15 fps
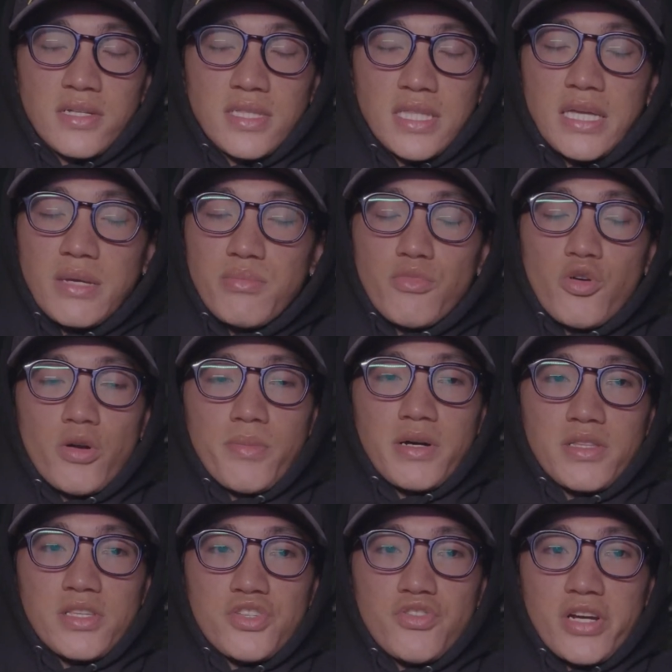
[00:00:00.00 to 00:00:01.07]
think more about
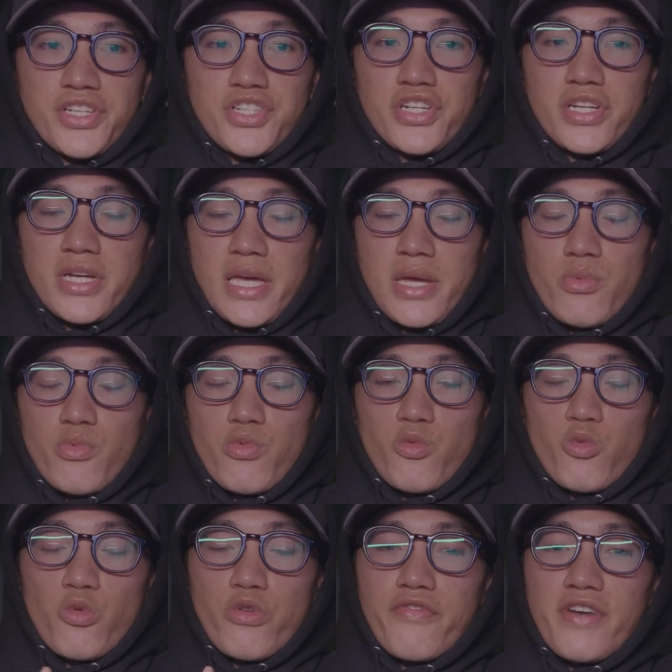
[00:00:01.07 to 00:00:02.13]
the structure and
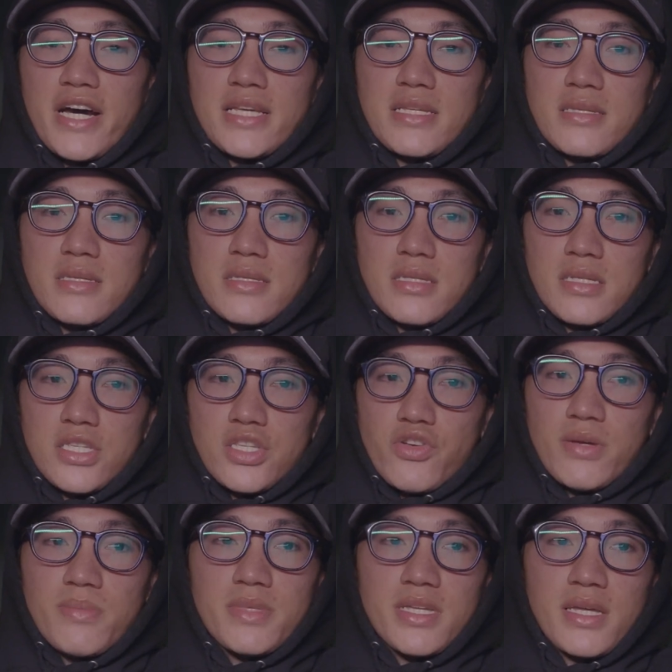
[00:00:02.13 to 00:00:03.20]
revise the
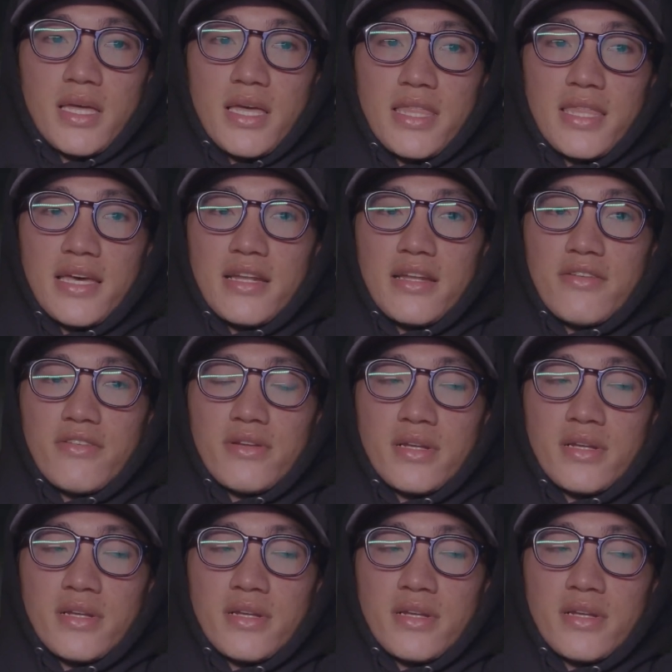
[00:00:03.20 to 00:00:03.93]
script, and then